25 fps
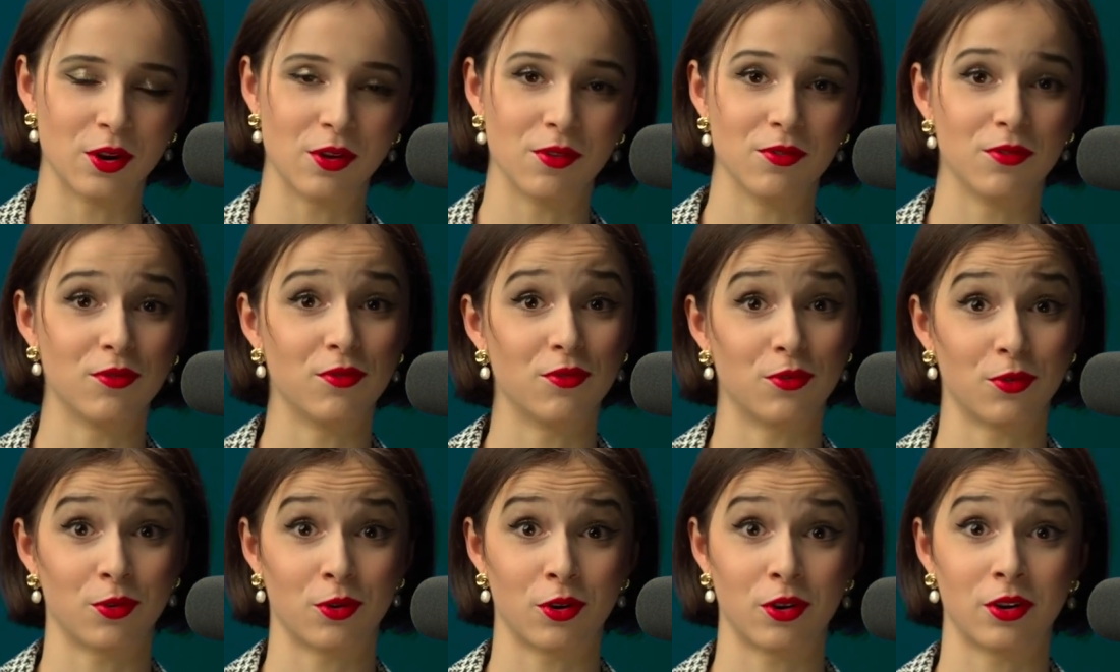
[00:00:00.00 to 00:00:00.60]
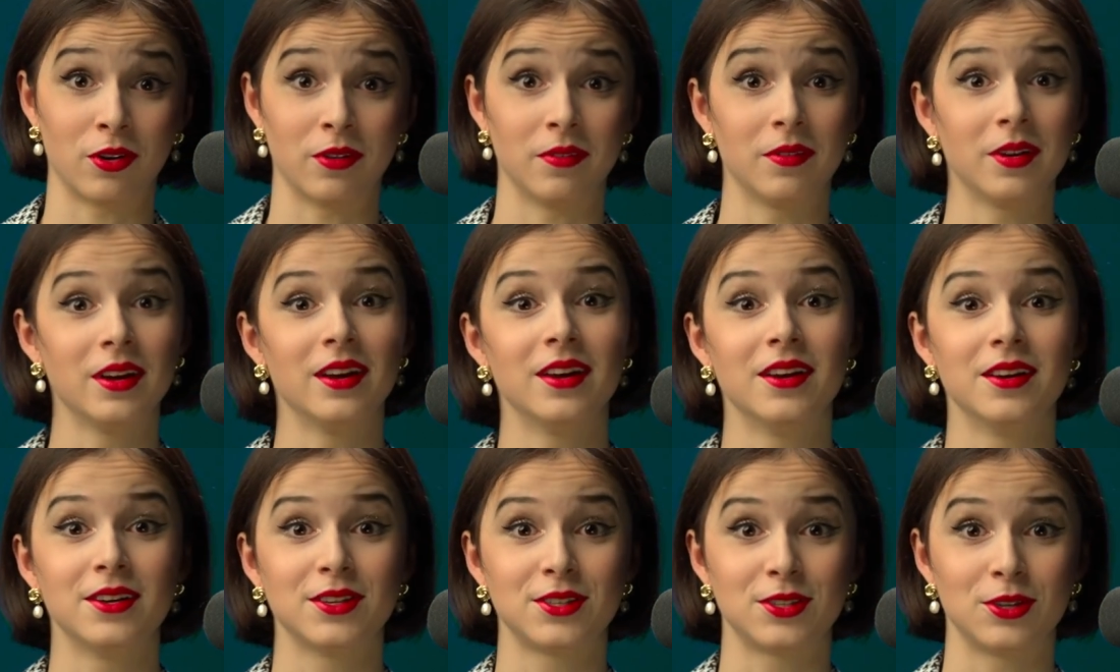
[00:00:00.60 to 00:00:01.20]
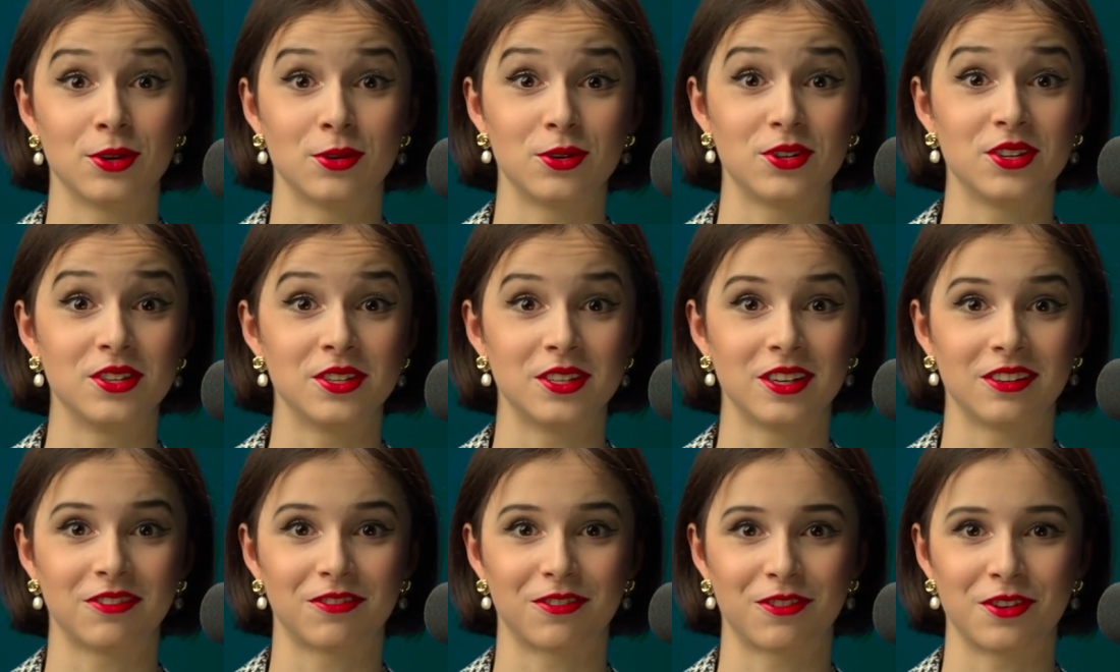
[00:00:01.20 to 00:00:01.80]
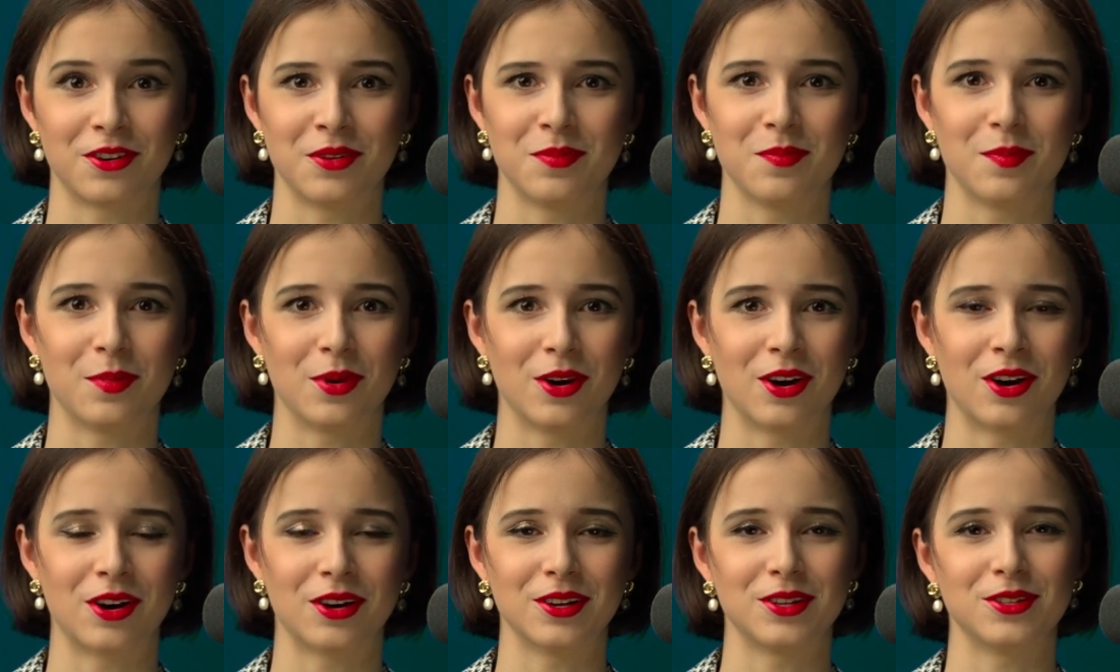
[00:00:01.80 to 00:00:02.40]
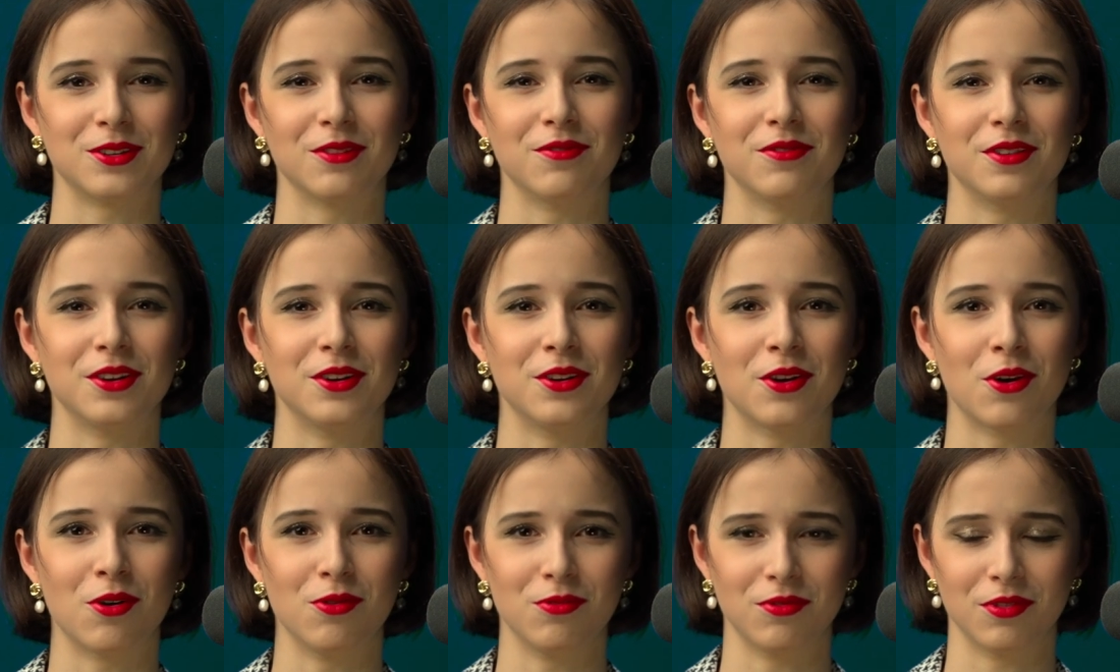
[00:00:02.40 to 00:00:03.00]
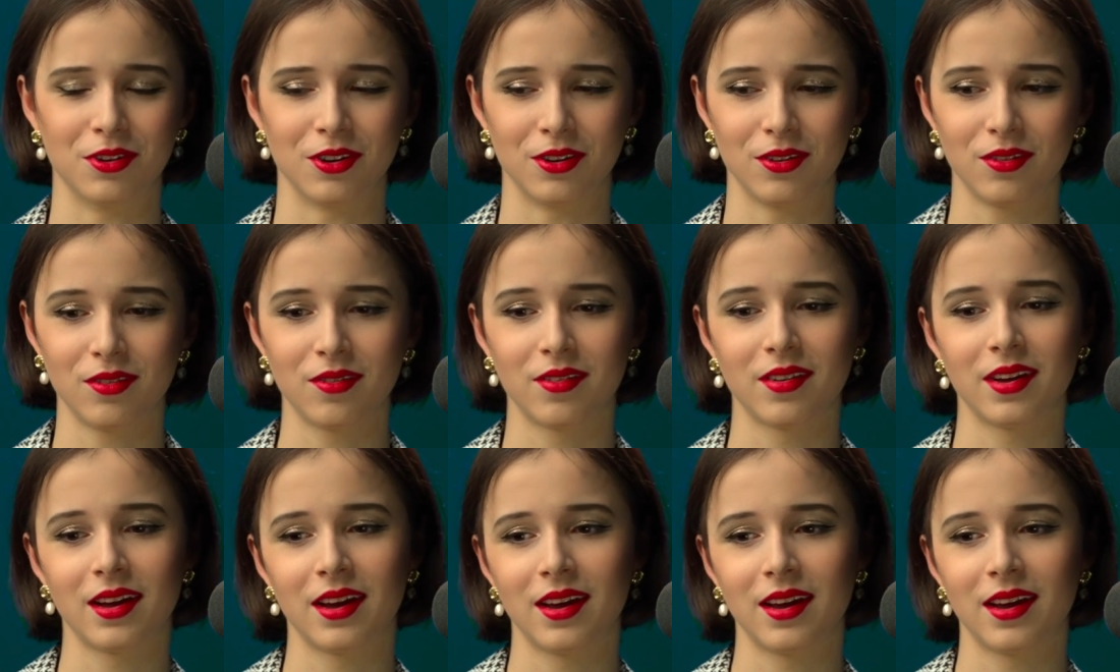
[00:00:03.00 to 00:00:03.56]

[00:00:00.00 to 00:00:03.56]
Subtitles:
for certain different parts of the novel.